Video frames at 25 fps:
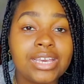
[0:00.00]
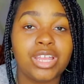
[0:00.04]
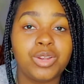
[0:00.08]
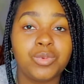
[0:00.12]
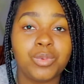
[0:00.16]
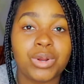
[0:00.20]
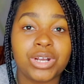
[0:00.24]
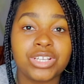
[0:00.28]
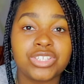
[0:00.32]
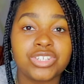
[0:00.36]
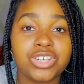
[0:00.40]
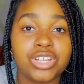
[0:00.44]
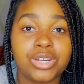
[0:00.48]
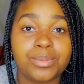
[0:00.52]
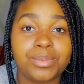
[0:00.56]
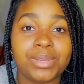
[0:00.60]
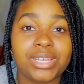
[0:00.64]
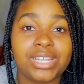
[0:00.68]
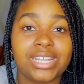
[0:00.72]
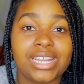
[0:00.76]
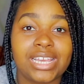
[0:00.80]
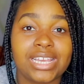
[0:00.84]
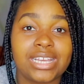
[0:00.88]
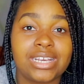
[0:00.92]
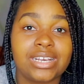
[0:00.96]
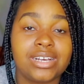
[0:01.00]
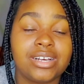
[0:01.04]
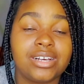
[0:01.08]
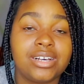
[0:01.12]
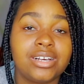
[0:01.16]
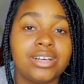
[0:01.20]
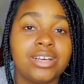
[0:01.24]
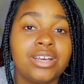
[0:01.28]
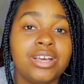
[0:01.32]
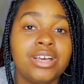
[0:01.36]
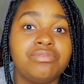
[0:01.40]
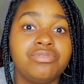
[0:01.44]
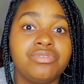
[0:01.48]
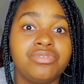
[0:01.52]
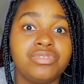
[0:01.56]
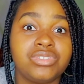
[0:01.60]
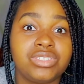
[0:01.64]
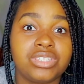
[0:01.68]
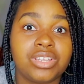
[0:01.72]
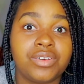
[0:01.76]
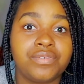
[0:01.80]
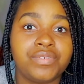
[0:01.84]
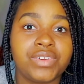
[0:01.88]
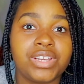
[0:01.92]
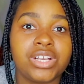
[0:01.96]
It was gonna be like a
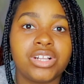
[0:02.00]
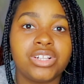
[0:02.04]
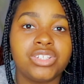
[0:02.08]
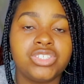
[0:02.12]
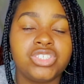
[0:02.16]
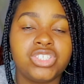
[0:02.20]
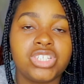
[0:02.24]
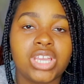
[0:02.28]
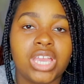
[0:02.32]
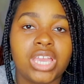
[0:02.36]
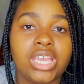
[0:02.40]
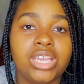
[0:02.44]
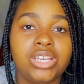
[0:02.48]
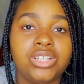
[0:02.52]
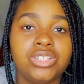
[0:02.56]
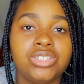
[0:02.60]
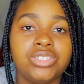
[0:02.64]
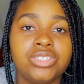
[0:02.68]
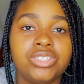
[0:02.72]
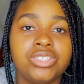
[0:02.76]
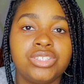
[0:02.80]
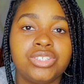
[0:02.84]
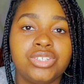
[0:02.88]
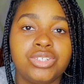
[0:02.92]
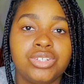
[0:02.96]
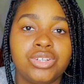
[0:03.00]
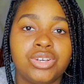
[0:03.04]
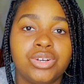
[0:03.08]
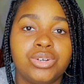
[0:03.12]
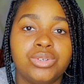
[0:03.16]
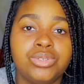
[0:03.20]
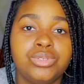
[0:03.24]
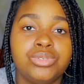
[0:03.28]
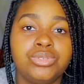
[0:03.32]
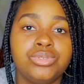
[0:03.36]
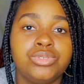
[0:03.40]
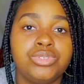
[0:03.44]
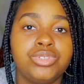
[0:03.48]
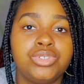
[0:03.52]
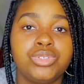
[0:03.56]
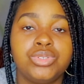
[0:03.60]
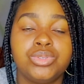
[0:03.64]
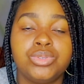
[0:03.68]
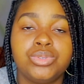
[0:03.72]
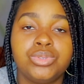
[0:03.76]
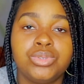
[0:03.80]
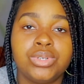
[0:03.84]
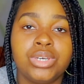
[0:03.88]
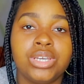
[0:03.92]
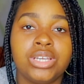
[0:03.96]
difficult change, you know,
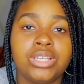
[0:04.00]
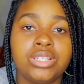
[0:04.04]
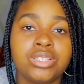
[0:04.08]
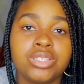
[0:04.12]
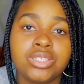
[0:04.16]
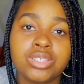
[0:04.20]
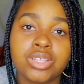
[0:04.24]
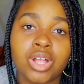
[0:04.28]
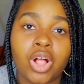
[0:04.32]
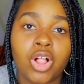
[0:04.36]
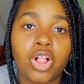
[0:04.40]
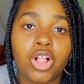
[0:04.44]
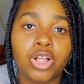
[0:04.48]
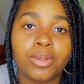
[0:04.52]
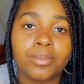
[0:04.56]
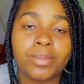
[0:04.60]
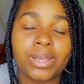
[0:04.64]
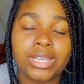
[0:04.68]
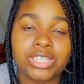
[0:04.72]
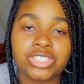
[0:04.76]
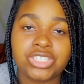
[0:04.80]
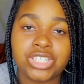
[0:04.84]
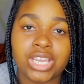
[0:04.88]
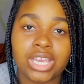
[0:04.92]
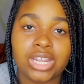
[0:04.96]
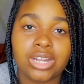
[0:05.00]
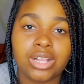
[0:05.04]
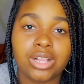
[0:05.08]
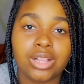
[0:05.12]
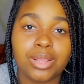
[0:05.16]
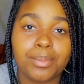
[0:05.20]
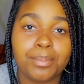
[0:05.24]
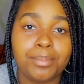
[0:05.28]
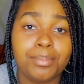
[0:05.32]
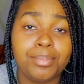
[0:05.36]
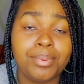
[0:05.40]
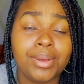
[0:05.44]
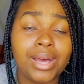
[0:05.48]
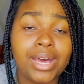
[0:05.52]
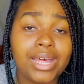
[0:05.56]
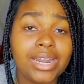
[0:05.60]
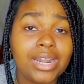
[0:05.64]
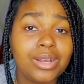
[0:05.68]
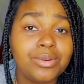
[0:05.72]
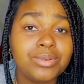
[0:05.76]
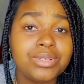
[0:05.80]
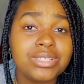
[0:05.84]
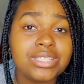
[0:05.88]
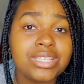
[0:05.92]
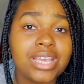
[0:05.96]
to install on my channel, but
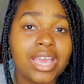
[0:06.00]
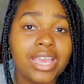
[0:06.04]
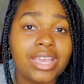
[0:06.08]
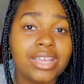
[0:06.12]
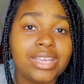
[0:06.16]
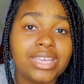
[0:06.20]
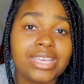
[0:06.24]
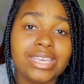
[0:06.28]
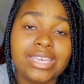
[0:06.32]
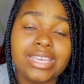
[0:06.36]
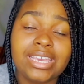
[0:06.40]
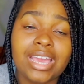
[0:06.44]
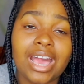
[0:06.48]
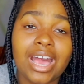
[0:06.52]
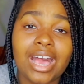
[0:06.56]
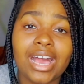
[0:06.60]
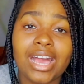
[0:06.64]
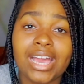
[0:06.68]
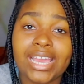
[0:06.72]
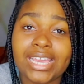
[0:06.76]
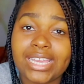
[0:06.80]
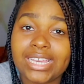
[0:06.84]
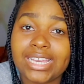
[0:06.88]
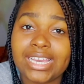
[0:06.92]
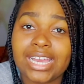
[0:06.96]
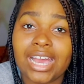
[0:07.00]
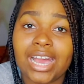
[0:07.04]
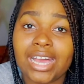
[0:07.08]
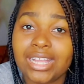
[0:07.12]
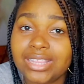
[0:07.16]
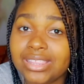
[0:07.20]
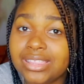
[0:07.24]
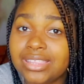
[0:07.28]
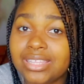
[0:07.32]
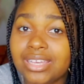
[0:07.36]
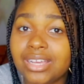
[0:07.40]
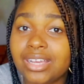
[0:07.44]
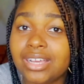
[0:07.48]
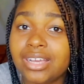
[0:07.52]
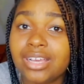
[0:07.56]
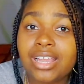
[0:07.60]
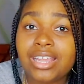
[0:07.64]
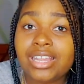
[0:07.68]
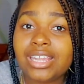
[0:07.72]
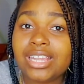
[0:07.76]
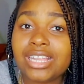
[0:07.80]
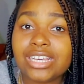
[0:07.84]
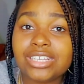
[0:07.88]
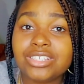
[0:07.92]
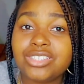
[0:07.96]
I was like, yeah, I got the
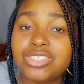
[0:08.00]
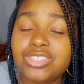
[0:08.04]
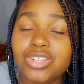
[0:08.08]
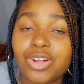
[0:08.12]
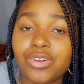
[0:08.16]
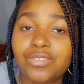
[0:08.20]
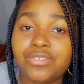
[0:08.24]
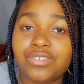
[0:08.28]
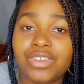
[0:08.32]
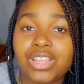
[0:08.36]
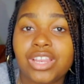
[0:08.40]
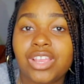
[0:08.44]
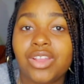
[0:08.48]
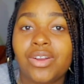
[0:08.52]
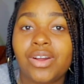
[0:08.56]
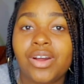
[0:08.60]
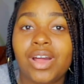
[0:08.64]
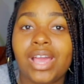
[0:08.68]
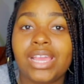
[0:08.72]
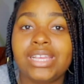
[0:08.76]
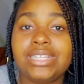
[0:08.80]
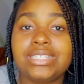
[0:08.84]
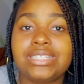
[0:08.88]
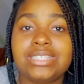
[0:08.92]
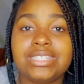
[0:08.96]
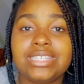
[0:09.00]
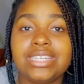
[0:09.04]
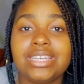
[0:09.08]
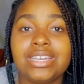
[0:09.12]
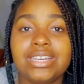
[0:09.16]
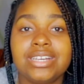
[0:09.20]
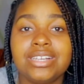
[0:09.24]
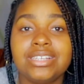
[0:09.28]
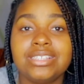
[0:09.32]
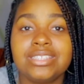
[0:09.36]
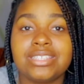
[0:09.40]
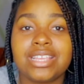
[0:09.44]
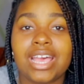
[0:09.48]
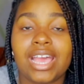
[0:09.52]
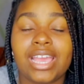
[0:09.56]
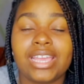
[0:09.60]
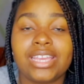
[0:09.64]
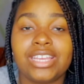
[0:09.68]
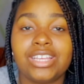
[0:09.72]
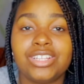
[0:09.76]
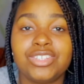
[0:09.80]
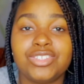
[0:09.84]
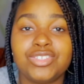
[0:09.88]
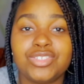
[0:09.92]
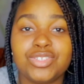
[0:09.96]
list of video ideas, I
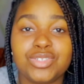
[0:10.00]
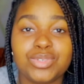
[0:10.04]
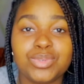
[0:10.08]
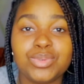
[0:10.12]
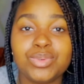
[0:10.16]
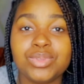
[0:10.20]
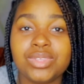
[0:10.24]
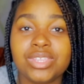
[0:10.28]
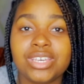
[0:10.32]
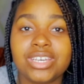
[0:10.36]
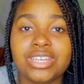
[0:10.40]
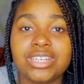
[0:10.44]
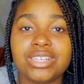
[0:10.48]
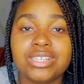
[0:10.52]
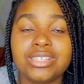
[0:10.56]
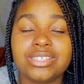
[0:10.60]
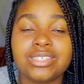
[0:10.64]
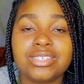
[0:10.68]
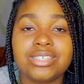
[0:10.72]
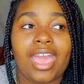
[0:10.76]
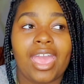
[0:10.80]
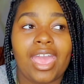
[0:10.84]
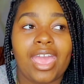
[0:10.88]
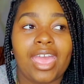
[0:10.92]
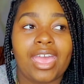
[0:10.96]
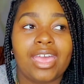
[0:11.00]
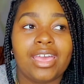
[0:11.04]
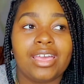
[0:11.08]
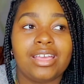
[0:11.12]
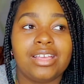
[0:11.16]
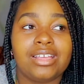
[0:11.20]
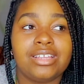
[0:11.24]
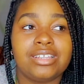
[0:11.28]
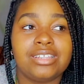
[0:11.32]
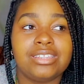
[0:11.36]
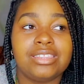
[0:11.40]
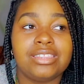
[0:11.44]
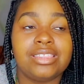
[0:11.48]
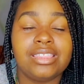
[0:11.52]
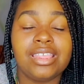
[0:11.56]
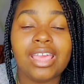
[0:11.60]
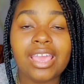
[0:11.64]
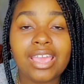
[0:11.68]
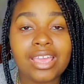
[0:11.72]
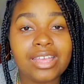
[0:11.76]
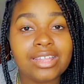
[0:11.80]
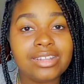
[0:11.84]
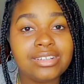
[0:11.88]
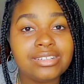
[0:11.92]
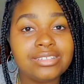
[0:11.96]
can do this, and
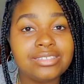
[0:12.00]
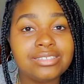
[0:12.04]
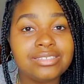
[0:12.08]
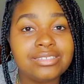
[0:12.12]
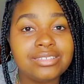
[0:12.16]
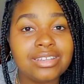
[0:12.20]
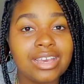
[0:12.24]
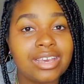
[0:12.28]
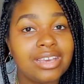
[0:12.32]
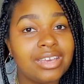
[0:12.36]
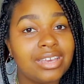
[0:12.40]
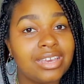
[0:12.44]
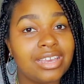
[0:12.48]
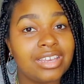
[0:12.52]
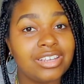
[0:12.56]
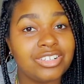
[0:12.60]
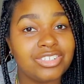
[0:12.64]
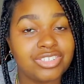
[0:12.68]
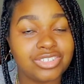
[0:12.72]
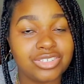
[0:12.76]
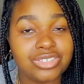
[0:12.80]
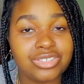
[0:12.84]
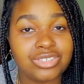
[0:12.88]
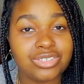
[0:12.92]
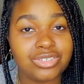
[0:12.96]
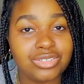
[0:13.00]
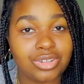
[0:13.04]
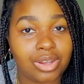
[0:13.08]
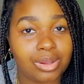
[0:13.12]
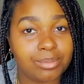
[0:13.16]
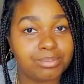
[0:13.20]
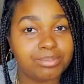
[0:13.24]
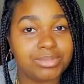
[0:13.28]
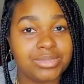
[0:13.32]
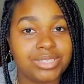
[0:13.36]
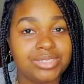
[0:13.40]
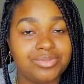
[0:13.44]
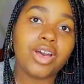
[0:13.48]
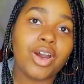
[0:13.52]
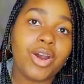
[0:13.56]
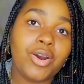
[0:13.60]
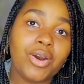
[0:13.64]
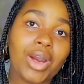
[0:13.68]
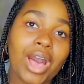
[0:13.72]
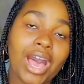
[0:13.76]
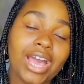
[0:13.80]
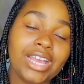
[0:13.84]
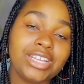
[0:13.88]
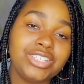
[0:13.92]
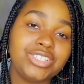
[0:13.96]
then it just stopped. So
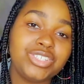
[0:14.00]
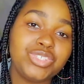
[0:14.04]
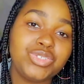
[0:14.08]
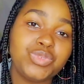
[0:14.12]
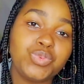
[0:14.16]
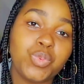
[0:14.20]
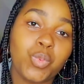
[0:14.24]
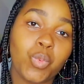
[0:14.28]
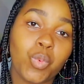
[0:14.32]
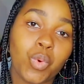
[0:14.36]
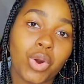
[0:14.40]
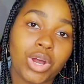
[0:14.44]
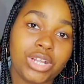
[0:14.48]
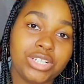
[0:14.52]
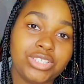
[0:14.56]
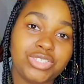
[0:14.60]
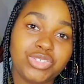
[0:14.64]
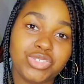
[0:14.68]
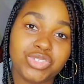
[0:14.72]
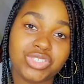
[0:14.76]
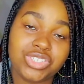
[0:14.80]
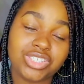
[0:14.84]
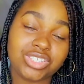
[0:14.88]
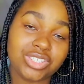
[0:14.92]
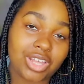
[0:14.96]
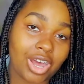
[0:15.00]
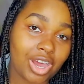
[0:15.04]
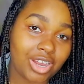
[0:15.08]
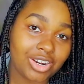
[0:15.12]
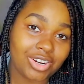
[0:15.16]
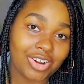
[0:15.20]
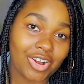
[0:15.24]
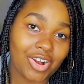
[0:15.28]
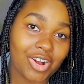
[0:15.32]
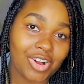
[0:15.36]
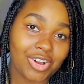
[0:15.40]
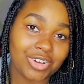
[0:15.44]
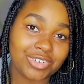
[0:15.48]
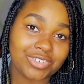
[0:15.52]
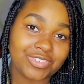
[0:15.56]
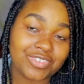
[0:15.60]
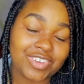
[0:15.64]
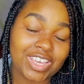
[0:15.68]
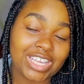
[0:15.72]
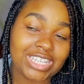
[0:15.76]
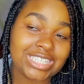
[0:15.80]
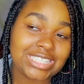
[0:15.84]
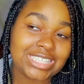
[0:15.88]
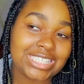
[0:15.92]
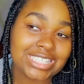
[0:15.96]
I just want to start off
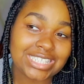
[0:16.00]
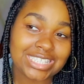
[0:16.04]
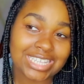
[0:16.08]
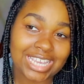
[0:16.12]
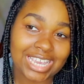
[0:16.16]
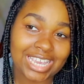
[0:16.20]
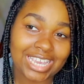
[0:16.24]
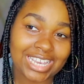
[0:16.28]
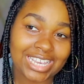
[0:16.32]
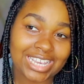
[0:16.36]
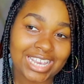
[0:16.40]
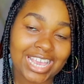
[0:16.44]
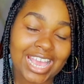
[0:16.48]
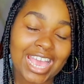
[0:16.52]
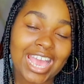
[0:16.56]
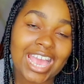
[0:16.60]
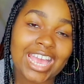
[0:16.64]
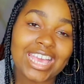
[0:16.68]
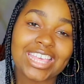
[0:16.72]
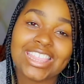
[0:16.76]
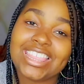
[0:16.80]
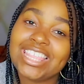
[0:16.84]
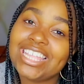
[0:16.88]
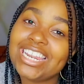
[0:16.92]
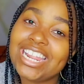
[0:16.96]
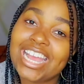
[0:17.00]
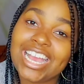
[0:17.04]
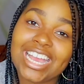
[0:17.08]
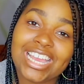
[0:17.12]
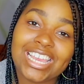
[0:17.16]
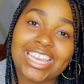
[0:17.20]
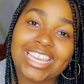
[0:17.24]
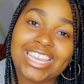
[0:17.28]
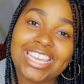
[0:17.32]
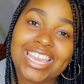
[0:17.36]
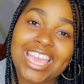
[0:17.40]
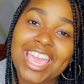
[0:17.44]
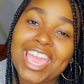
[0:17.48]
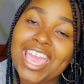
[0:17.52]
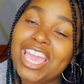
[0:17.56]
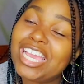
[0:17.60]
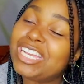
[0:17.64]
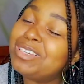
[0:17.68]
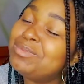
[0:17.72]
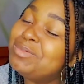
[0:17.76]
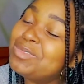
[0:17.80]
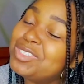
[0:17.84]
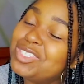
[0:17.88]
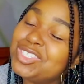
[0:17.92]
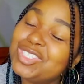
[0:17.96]
and say that I
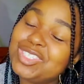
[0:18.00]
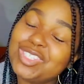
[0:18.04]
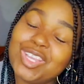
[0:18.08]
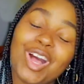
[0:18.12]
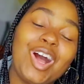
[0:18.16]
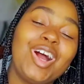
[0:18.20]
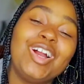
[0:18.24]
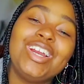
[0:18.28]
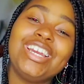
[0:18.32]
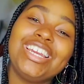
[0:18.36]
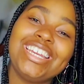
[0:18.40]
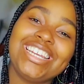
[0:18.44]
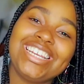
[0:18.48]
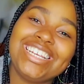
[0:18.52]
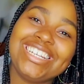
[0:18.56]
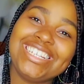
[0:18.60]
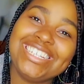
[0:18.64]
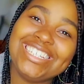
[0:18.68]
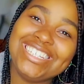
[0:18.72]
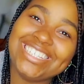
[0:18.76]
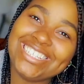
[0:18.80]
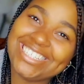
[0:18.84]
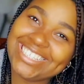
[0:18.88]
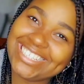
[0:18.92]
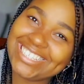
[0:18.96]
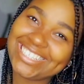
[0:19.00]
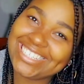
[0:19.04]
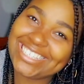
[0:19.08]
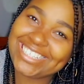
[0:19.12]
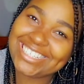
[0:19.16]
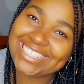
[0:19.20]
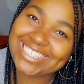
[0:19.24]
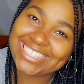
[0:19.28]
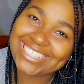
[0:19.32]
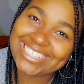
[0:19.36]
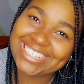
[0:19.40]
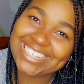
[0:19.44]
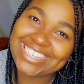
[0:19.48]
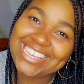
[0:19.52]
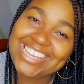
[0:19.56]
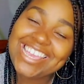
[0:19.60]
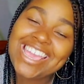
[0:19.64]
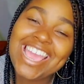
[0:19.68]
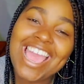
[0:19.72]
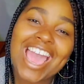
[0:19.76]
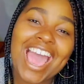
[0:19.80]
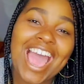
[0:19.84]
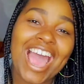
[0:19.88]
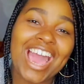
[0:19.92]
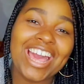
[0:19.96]
am sorry.
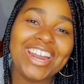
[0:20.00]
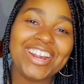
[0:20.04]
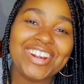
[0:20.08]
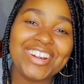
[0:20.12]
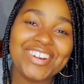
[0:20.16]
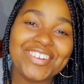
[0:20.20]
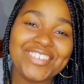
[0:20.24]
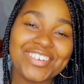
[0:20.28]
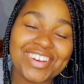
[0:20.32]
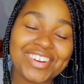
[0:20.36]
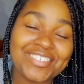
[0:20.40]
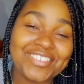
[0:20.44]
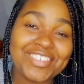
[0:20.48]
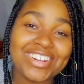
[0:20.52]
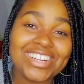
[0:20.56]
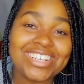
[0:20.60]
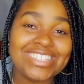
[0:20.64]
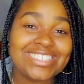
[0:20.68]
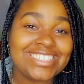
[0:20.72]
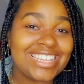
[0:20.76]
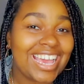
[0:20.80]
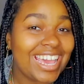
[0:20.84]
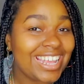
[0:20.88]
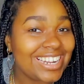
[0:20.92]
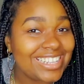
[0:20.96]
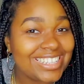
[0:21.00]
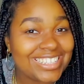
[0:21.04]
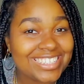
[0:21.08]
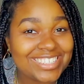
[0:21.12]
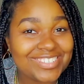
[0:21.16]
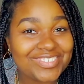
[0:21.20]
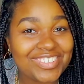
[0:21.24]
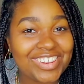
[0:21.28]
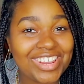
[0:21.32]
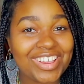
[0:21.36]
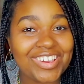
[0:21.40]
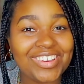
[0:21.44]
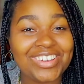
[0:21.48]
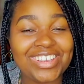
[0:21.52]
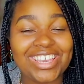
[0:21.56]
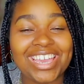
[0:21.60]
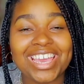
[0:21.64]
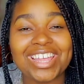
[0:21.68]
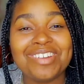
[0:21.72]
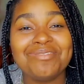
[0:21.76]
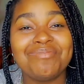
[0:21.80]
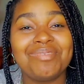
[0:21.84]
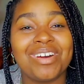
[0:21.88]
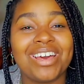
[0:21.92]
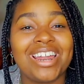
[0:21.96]
I don't know what I'm gonna title this video
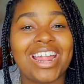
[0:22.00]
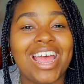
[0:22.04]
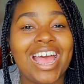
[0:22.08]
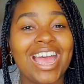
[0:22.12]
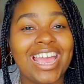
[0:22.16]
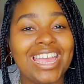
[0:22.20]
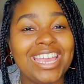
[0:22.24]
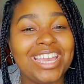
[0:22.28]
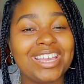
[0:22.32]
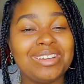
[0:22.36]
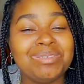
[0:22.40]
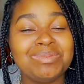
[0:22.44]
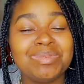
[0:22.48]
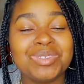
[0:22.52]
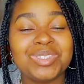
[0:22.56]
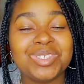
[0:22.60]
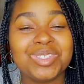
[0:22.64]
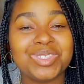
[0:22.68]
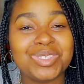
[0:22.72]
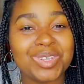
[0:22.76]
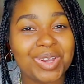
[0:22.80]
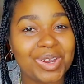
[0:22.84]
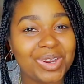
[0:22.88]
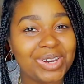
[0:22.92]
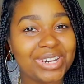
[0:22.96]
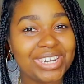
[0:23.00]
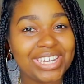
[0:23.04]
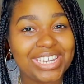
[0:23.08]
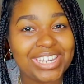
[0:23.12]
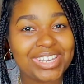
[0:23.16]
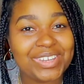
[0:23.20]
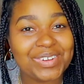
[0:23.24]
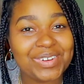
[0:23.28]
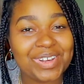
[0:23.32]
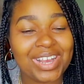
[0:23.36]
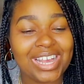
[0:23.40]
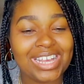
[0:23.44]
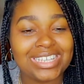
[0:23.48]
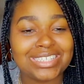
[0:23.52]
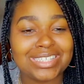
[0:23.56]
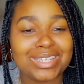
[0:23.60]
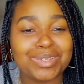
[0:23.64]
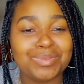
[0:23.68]
yet, but I am sorry, you guys.